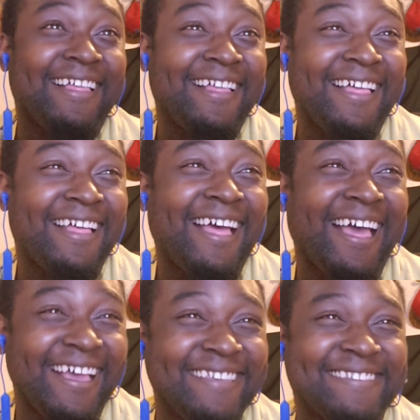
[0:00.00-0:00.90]

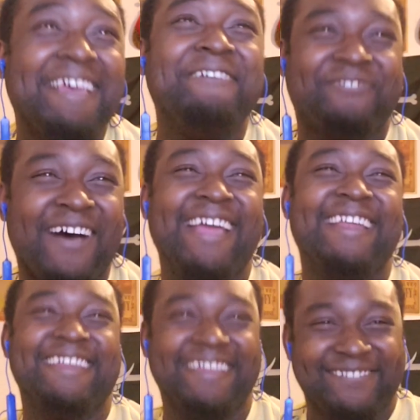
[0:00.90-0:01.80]
he said
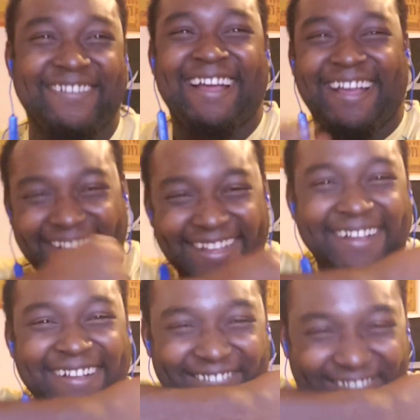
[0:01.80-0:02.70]
finally, bro.
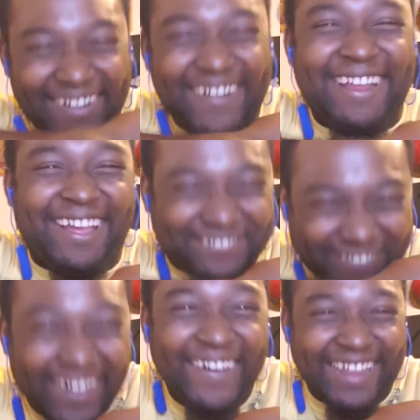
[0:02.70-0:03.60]
Puri
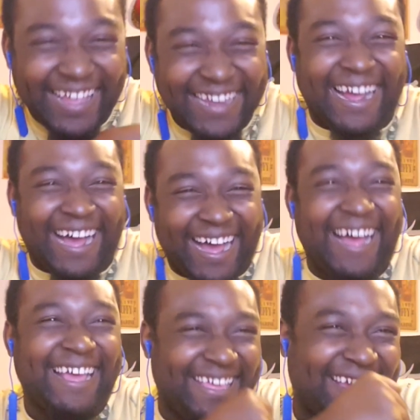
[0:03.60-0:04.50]
Puri
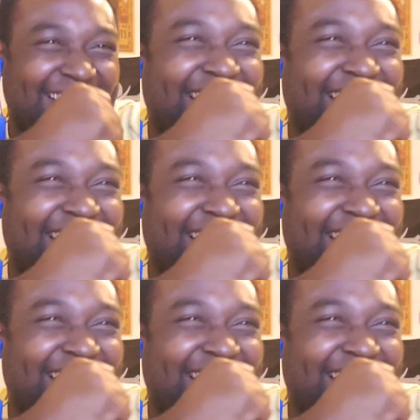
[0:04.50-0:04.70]
dog. Yo.